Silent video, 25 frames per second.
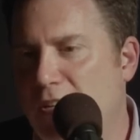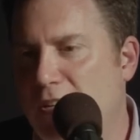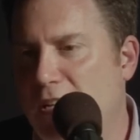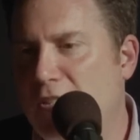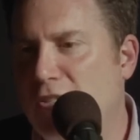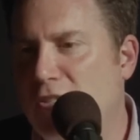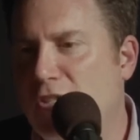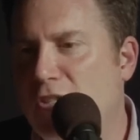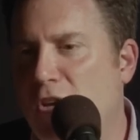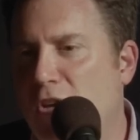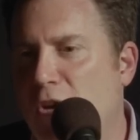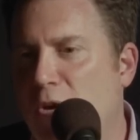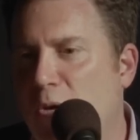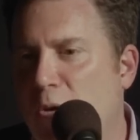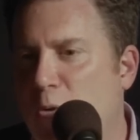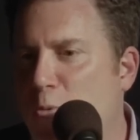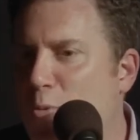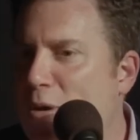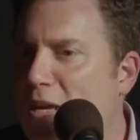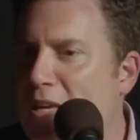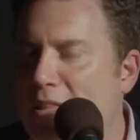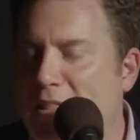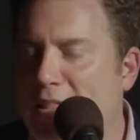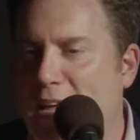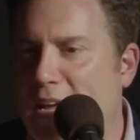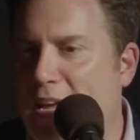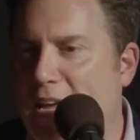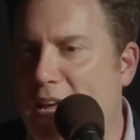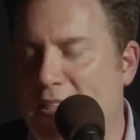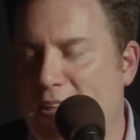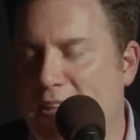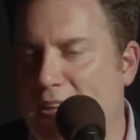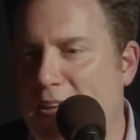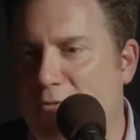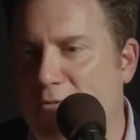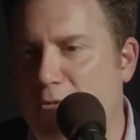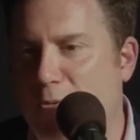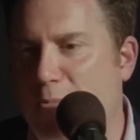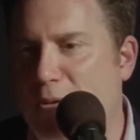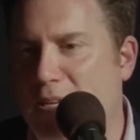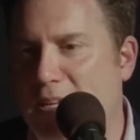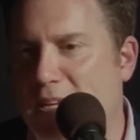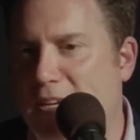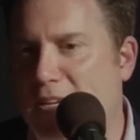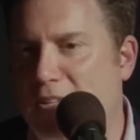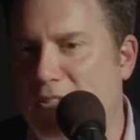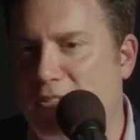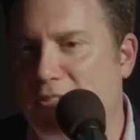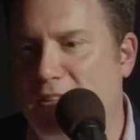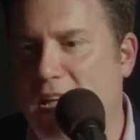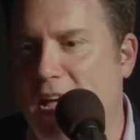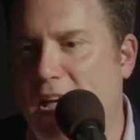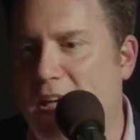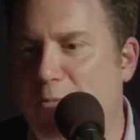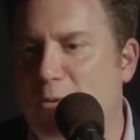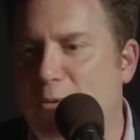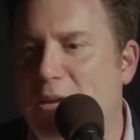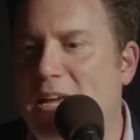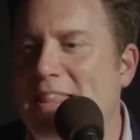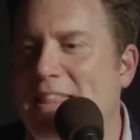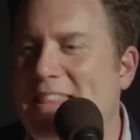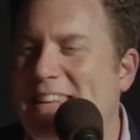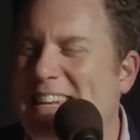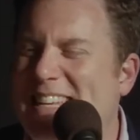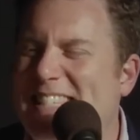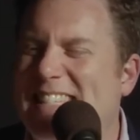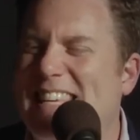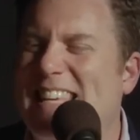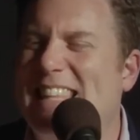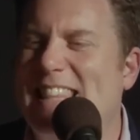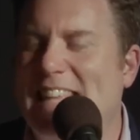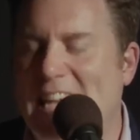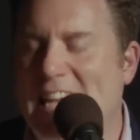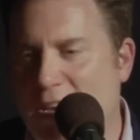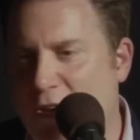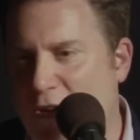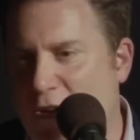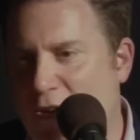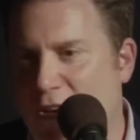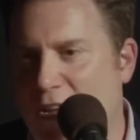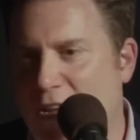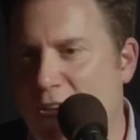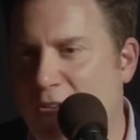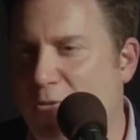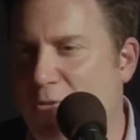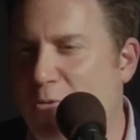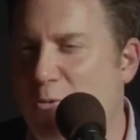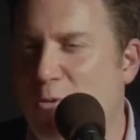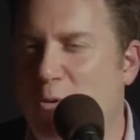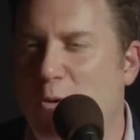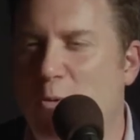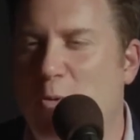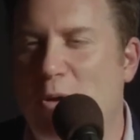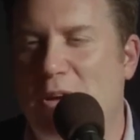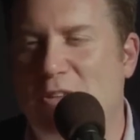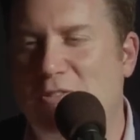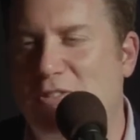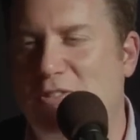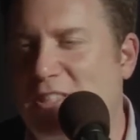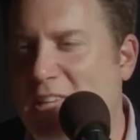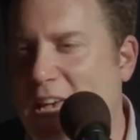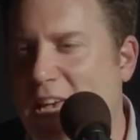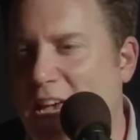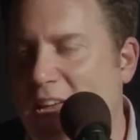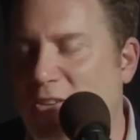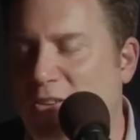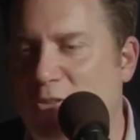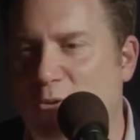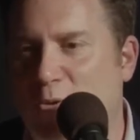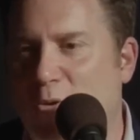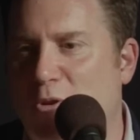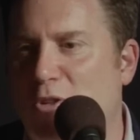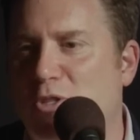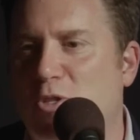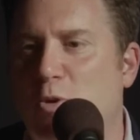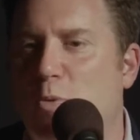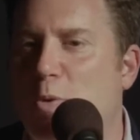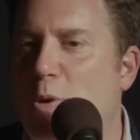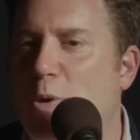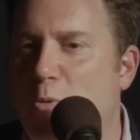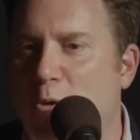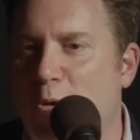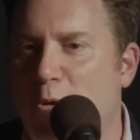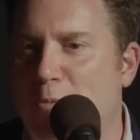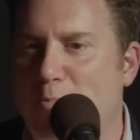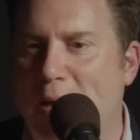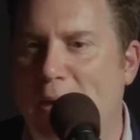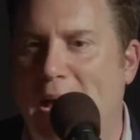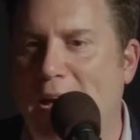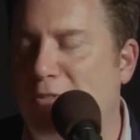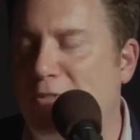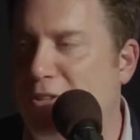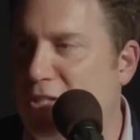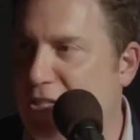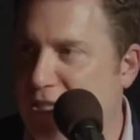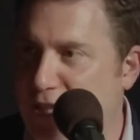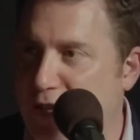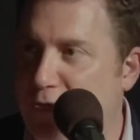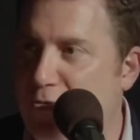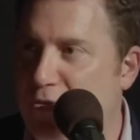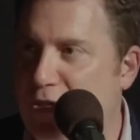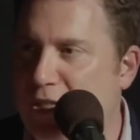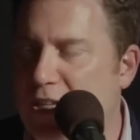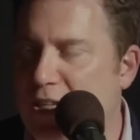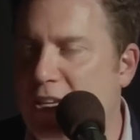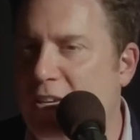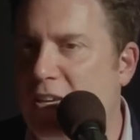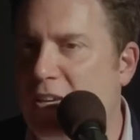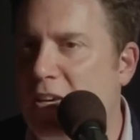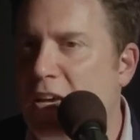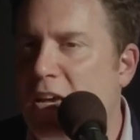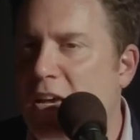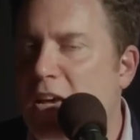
and so, and we, like I think everybody else, got we got the dossier later and hmm. through a weird side door, and so we weren't bound to secrecy.